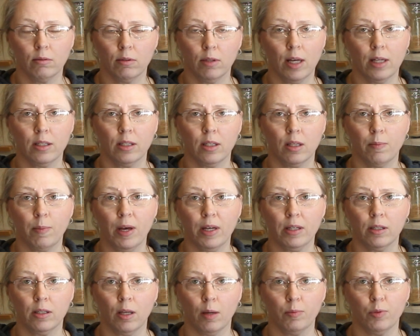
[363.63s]
That's the
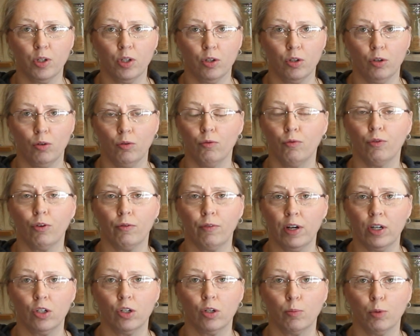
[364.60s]
best substitute for
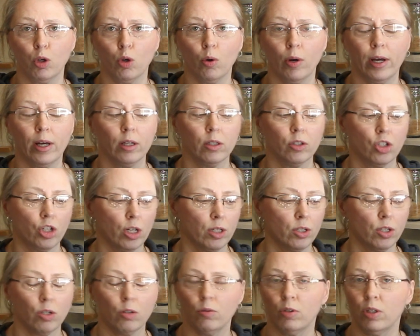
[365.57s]
vegetable oil.
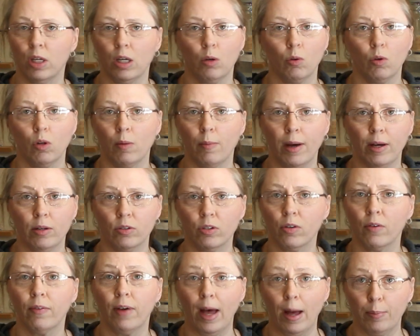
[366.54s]
Just use equal amounts
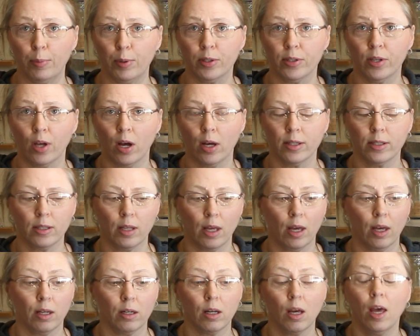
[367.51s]
of applesauce,
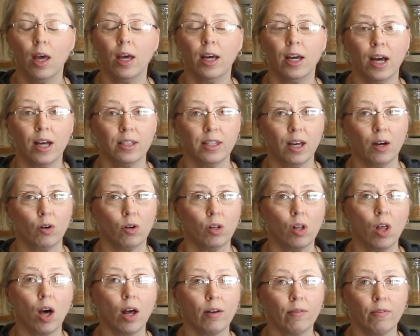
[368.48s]
and cuts out a
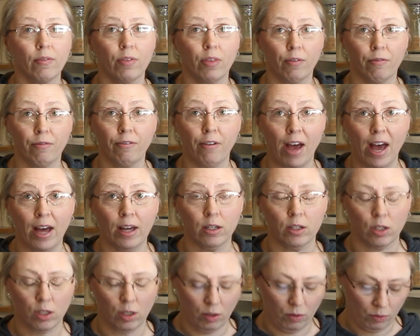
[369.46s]
lot of the
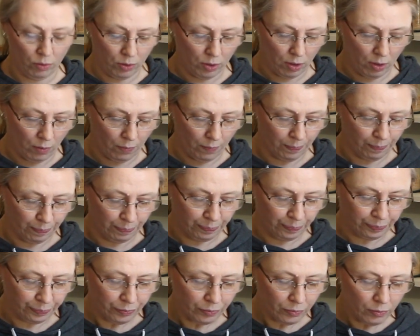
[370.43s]
fat too. So,
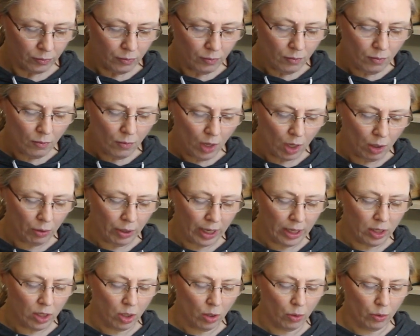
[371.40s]

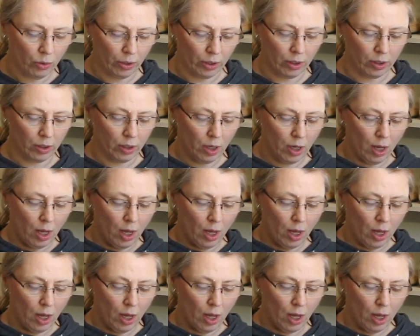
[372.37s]
okay, yogurt.